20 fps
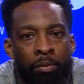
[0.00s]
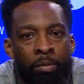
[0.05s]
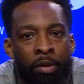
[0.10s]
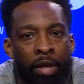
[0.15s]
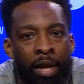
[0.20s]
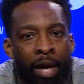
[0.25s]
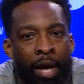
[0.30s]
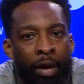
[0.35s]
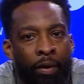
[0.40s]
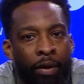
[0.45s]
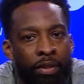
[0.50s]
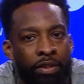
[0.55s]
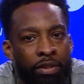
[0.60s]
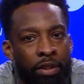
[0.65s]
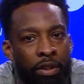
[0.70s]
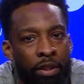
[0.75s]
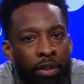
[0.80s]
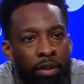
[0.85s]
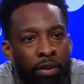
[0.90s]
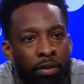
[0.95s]
But now I
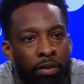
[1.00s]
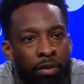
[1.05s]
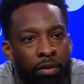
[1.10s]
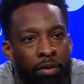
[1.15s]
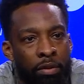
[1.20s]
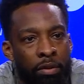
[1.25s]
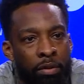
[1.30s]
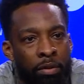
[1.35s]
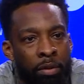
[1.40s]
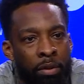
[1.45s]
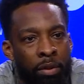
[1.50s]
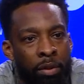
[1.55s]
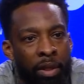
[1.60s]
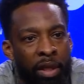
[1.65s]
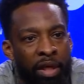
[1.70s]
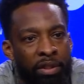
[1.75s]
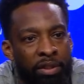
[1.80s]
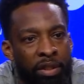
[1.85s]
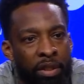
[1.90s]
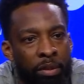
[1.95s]
see,
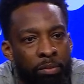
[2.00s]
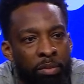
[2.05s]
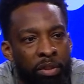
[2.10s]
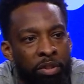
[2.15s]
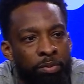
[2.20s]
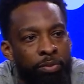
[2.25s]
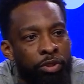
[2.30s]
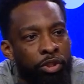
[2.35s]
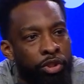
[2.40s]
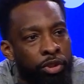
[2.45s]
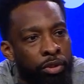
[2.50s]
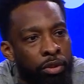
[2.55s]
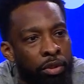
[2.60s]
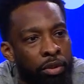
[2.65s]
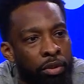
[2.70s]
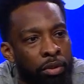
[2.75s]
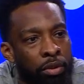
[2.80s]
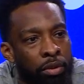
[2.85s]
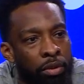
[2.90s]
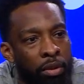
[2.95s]
like I said, a much
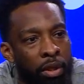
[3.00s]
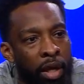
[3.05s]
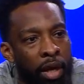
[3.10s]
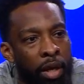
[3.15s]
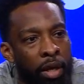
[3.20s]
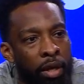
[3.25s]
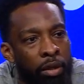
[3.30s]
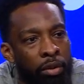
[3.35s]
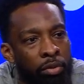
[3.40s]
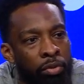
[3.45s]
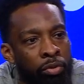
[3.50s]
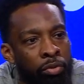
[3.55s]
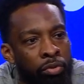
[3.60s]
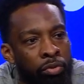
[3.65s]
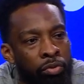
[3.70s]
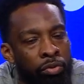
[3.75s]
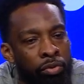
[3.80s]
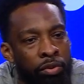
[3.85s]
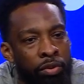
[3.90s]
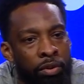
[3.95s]
mature Aaron
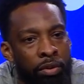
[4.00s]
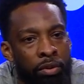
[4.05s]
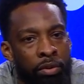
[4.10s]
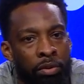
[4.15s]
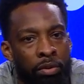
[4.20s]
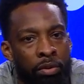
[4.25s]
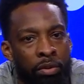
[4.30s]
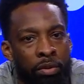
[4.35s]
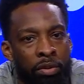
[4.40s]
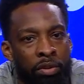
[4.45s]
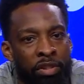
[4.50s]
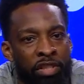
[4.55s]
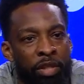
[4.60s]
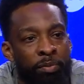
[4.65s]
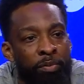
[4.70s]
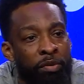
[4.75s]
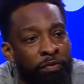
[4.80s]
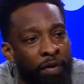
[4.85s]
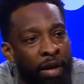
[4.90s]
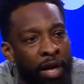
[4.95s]
who's
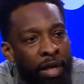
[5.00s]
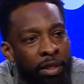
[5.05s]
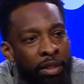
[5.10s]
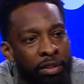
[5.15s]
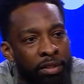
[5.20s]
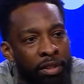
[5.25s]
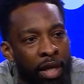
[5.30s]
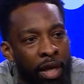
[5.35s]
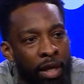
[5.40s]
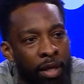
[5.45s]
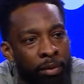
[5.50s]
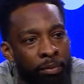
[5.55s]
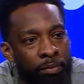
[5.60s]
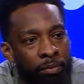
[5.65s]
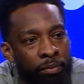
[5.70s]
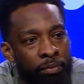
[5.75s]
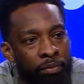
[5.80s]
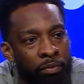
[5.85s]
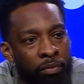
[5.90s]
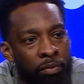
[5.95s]
simplifying his game,
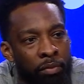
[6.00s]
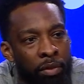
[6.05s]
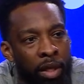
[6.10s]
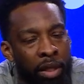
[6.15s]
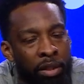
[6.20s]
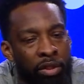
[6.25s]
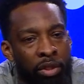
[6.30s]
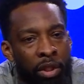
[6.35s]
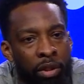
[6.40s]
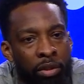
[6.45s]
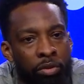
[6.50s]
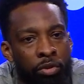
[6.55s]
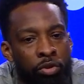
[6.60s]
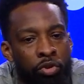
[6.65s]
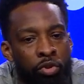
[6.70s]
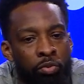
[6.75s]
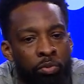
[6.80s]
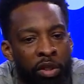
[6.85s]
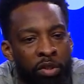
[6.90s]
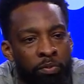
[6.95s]
not trying to do
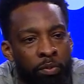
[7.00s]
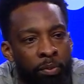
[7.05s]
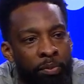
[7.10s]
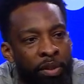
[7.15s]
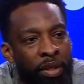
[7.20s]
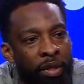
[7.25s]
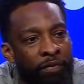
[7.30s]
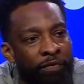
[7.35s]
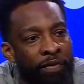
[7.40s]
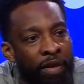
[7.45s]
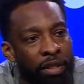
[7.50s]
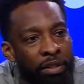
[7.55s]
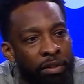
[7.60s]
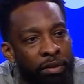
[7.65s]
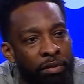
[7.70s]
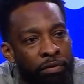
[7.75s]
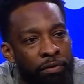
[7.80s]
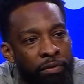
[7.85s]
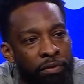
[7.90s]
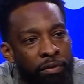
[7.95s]
too much, but be
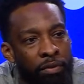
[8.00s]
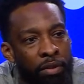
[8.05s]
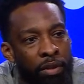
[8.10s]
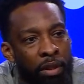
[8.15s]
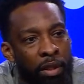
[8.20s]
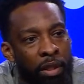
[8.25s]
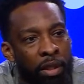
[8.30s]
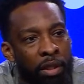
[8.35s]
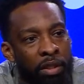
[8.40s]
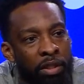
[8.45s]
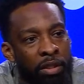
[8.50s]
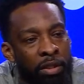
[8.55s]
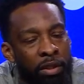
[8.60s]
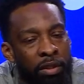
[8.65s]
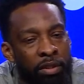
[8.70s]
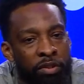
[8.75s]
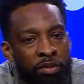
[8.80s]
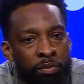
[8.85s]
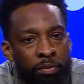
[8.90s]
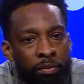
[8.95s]
effective in
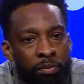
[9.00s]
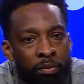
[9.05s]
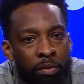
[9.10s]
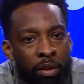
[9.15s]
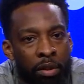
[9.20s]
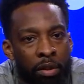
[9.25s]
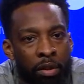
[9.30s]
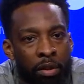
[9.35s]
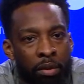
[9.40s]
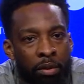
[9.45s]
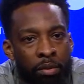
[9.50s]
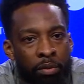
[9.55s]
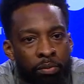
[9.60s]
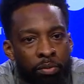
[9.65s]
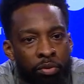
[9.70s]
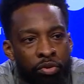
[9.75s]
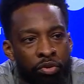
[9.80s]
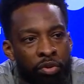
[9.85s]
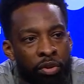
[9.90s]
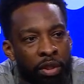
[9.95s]
his uh,
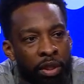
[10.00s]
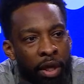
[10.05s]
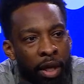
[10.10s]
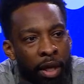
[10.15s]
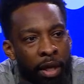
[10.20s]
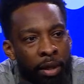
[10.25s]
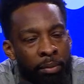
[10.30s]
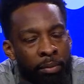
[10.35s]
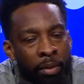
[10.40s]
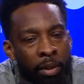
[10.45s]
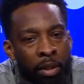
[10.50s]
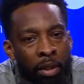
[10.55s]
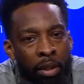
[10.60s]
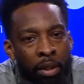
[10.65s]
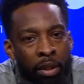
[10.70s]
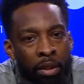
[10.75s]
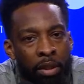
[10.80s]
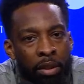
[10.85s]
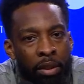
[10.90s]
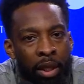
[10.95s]
pursuit of the game,
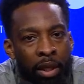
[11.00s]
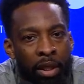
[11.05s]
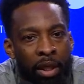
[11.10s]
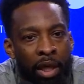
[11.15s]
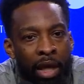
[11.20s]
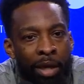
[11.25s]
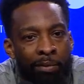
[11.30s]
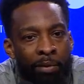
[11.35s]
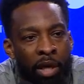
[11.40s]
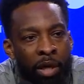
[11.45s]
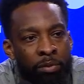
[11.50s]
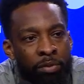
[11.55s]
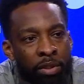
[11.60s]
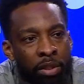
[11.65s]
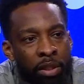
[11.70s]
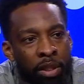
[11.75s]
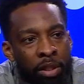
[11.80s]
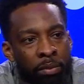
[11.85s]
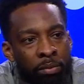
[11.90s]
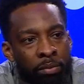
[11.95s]
letting the game come
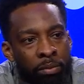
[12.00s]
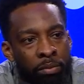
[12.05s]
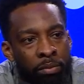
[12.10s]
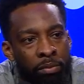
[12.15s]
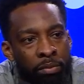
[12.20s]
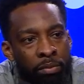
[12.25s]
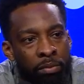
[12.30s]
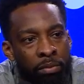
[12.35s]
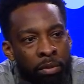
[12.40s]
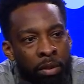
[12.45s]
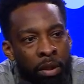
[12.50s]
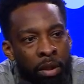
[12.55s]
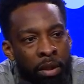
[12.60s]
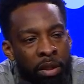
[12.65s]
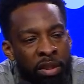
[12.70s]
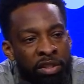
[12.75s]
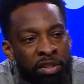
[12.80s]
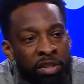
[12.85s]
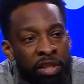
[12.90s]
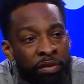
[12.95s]
to him.
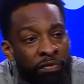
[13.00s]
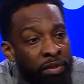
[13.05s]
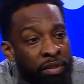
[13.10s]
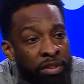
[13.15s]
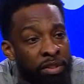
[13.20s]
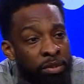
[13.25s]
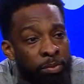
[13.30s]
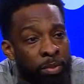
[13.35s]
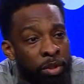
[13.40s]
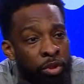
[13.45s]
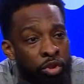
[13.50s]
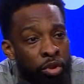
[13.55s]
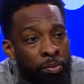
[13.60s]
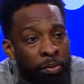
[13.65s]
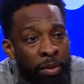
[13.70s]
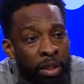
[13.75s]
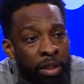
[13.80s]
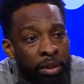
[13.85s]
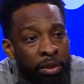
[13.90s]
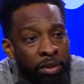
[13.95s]
Uh, his defense has been
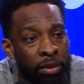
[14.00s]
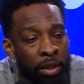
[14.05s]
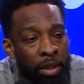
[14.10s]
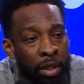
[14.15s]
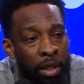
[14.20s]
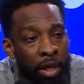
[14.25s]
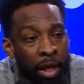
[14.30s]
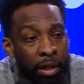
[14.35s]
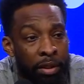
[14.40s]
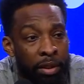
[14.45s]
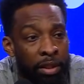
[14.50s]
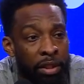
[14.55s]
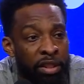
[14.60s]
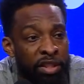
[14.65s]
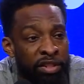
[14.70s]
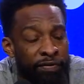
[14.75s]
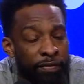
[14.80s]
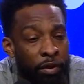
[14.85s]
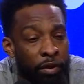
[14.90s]
tremendous. I think his